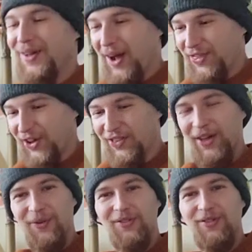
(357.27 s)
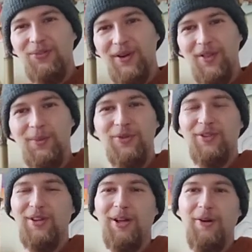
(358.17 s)
I thought that was just one of the most
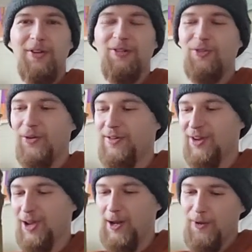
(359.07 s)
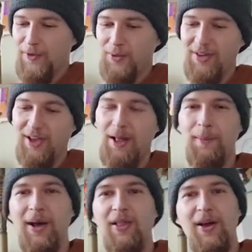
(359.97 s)
hilarious stories I can ever retell in
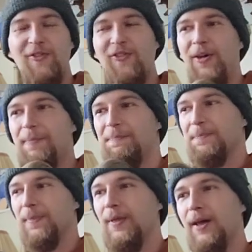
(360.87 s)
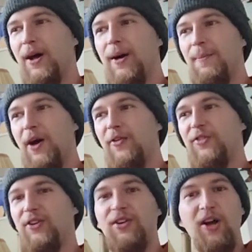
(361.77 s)
my life.
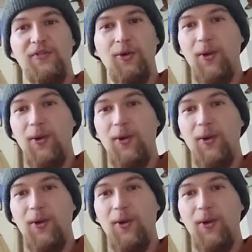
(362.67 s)
Obviously not for